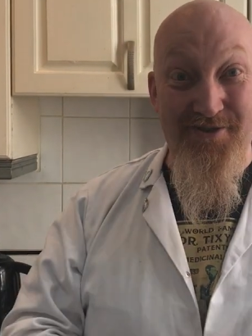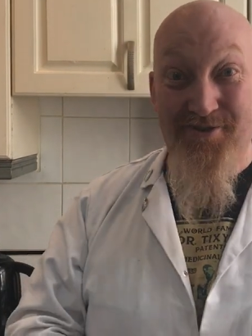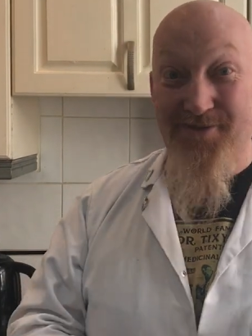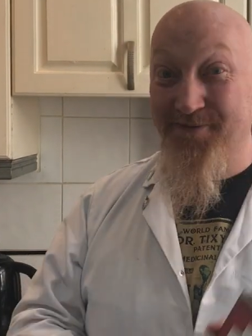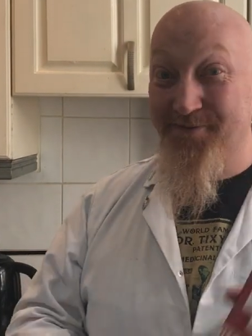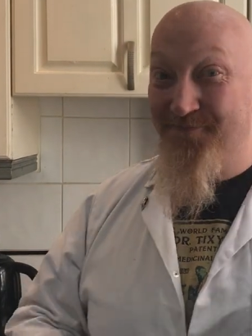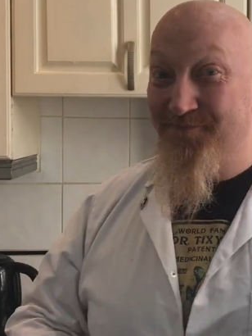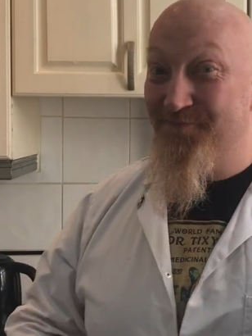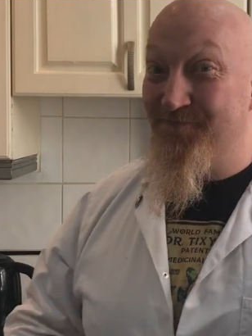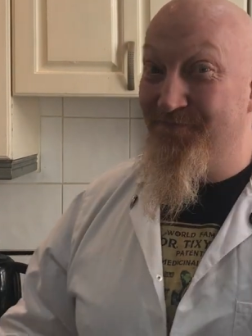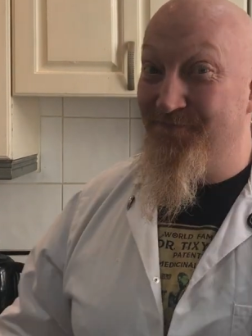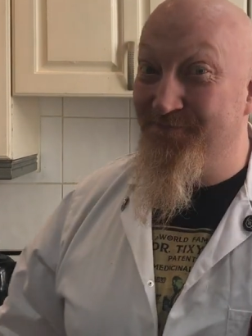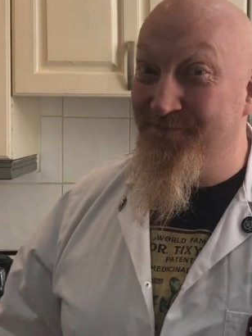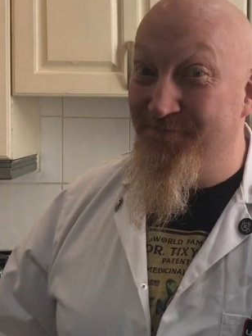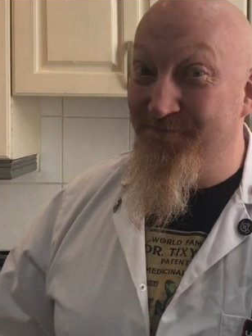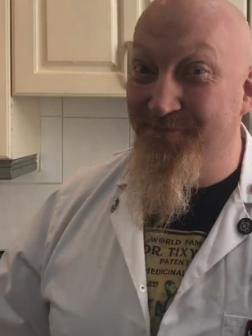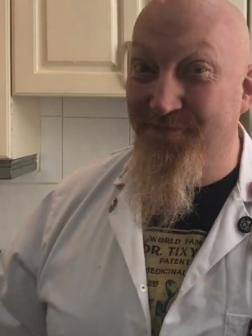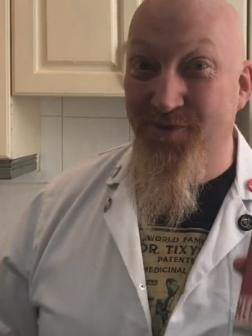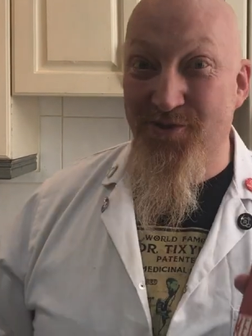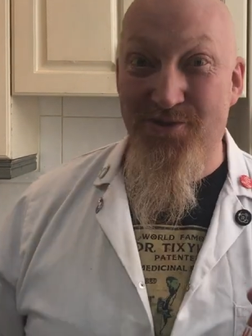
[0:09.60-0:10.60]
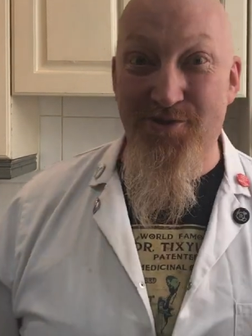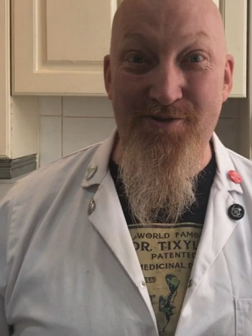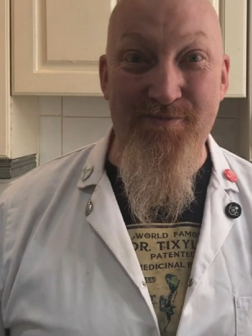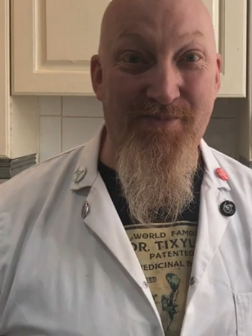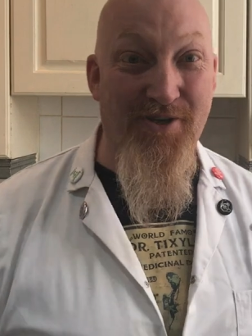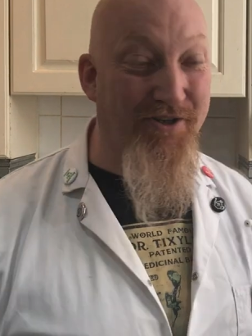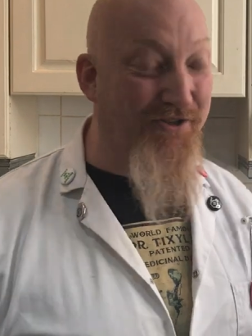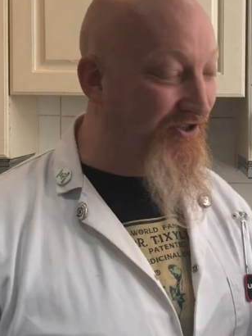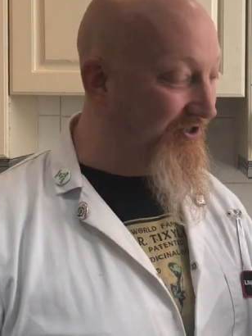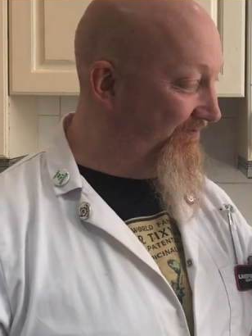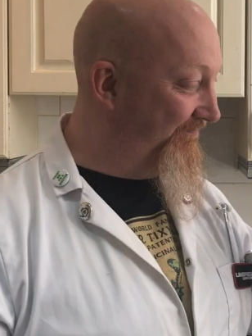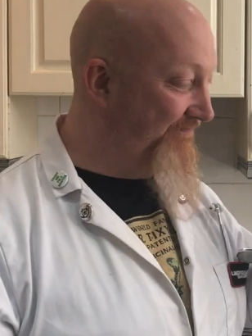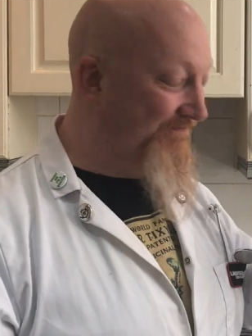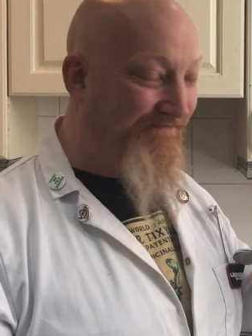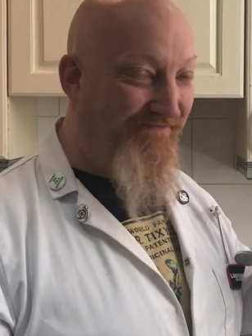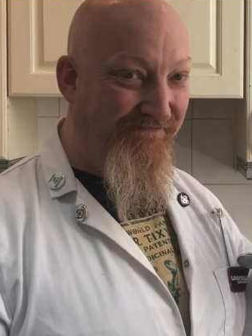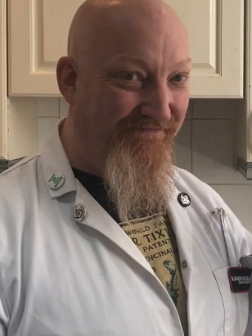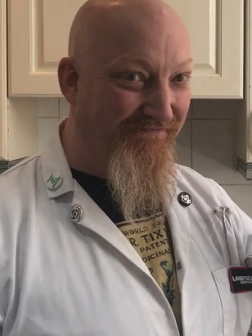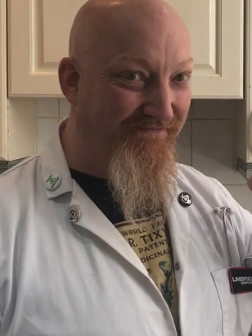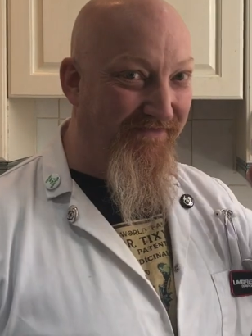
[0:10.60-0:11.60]
you? Mmm, too much.
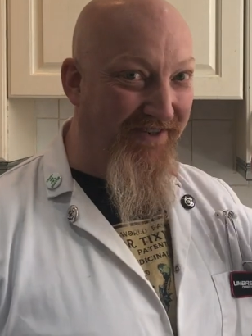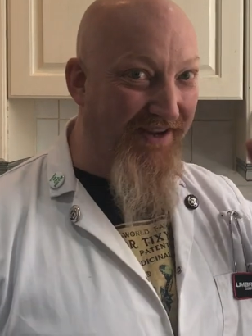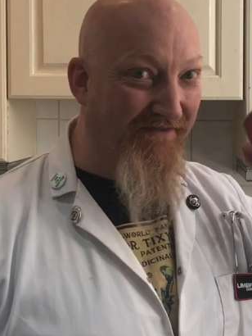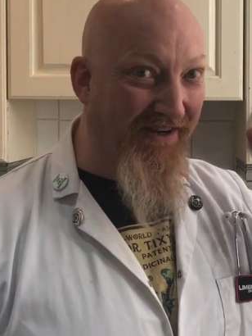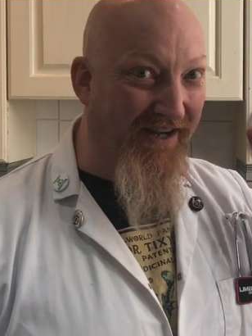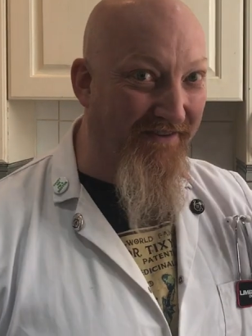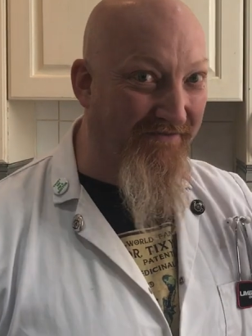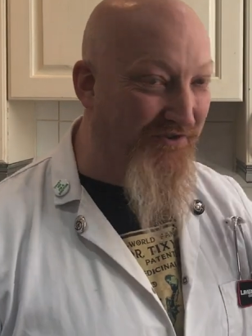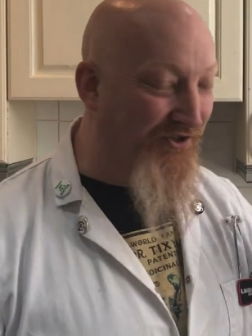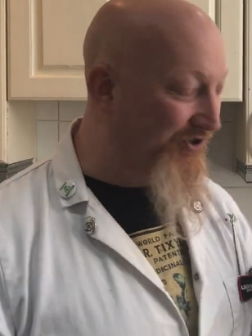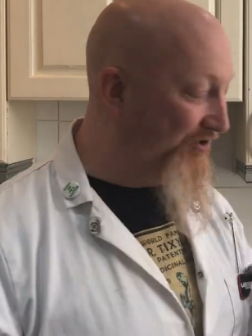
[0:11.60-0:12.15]
Never have